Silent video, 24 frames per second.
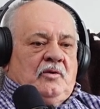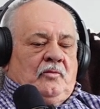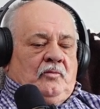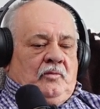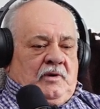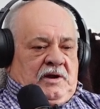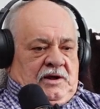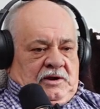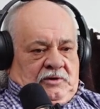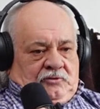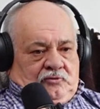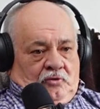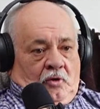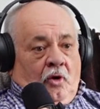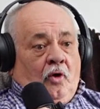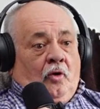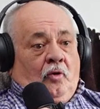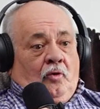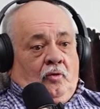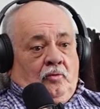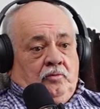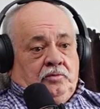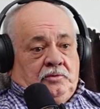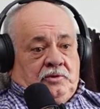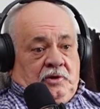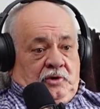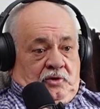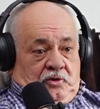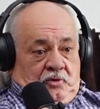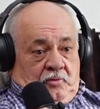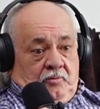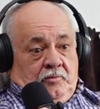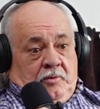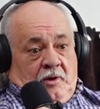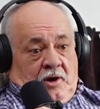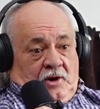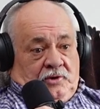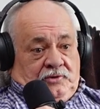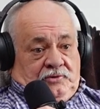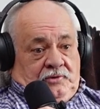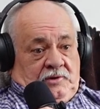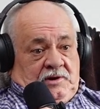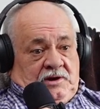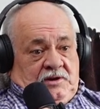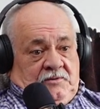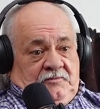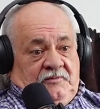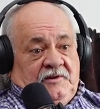we drove to New
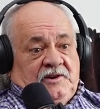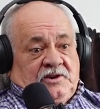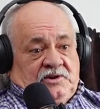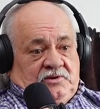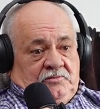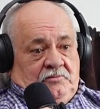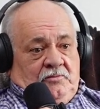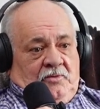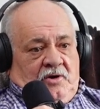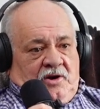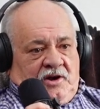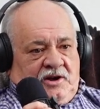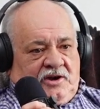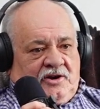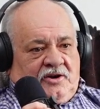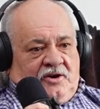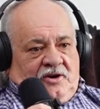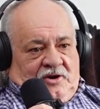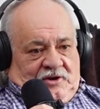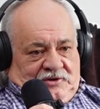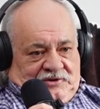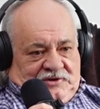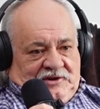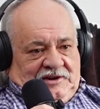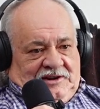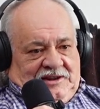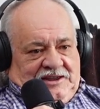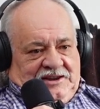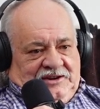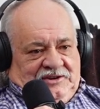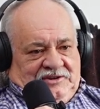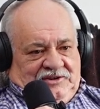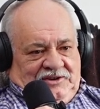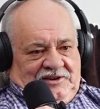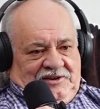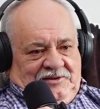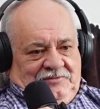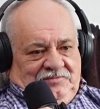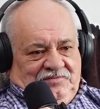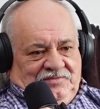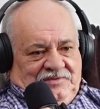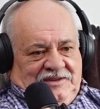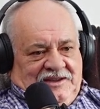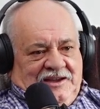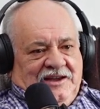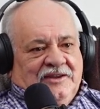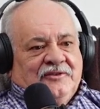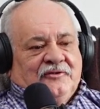Brunswick to visit my cousin Lisa
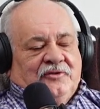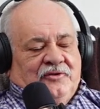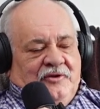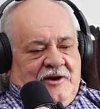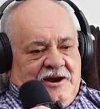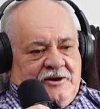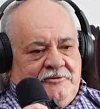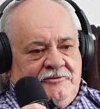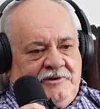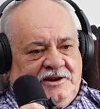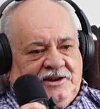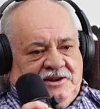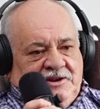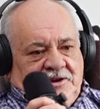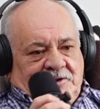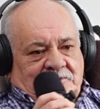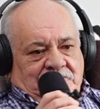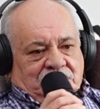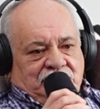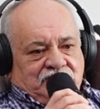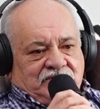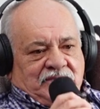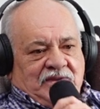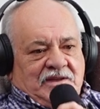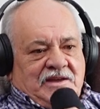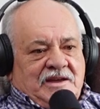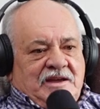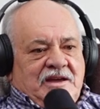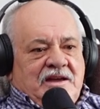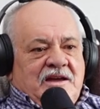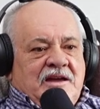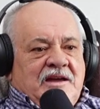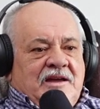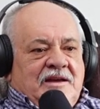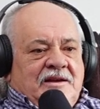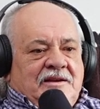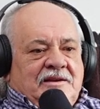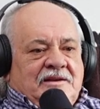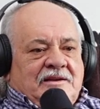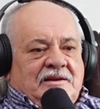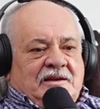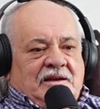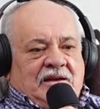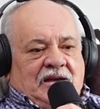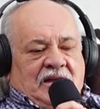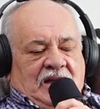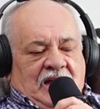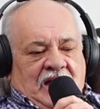in Fredericton. Just make sure the mic's...
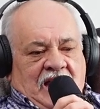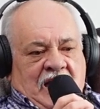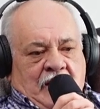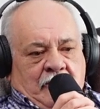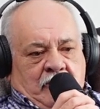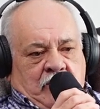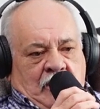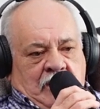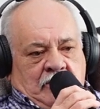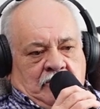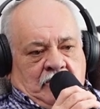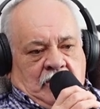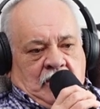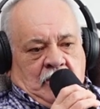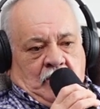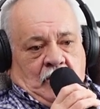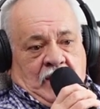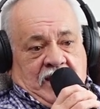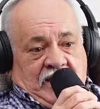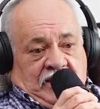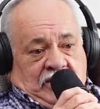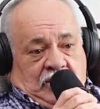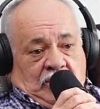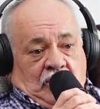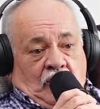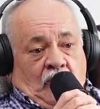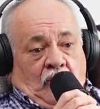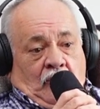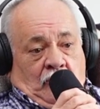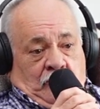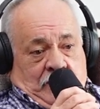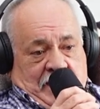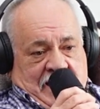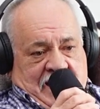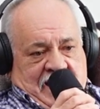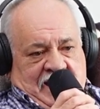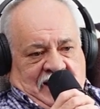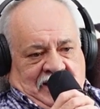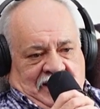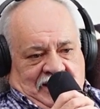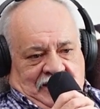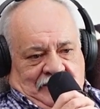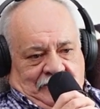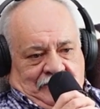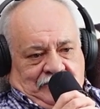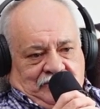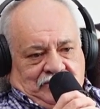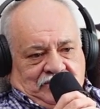And when we went to go back...
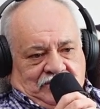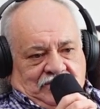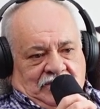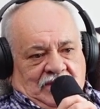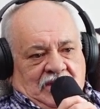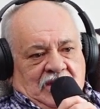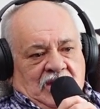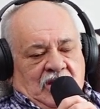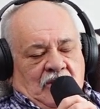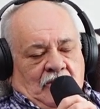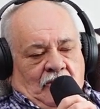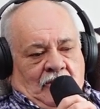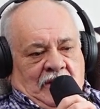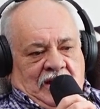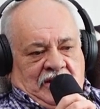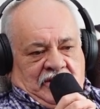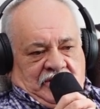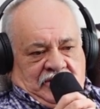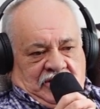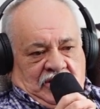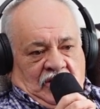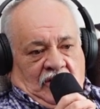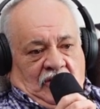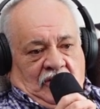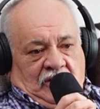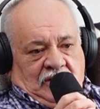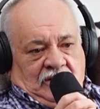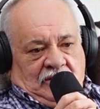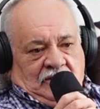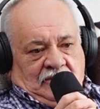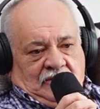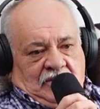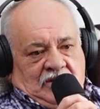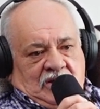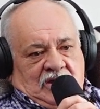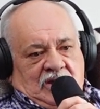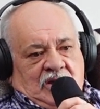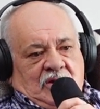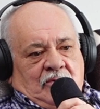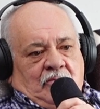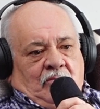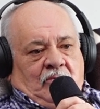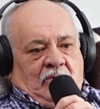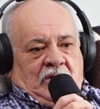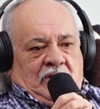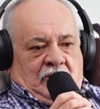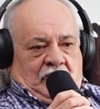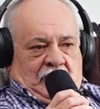There you go, that's good. What I done,
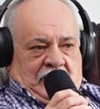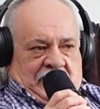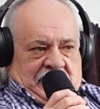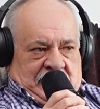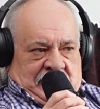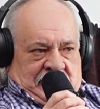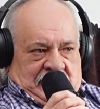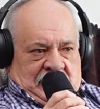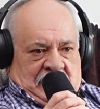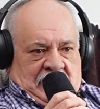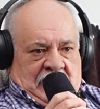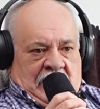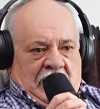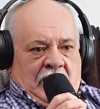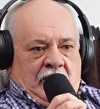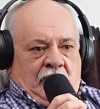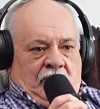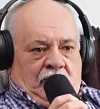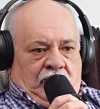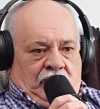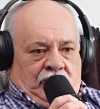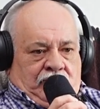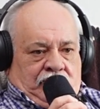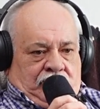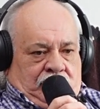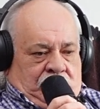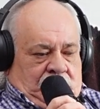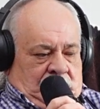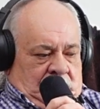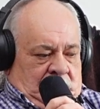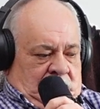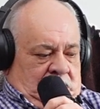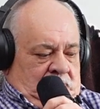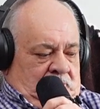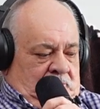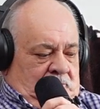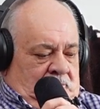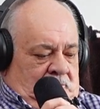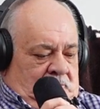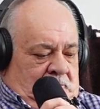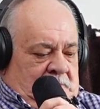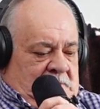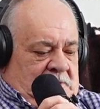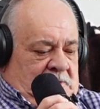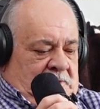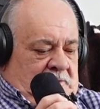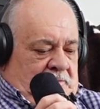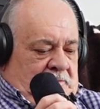we went out through